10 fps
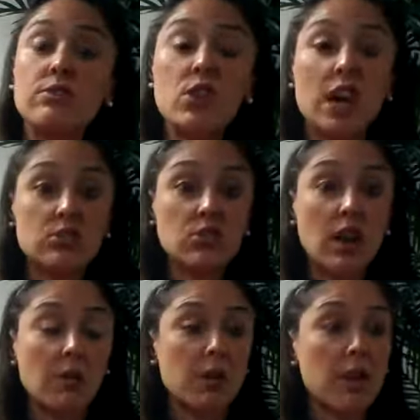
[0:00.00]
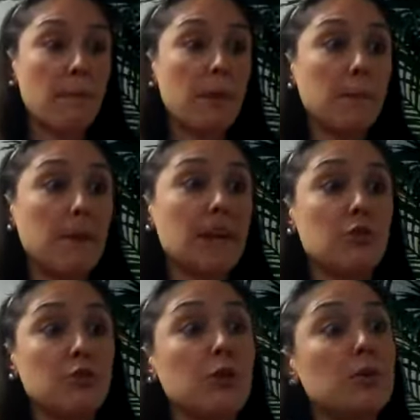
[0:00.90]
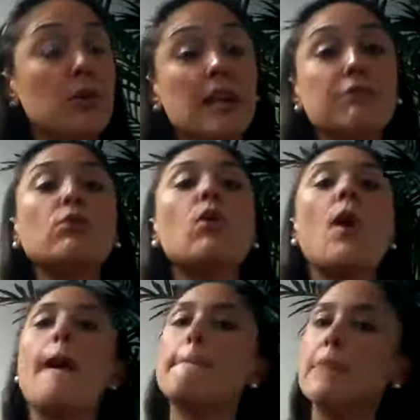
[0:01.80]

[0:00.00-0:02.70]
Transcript: If you've gone too long without pumping and you feel really full,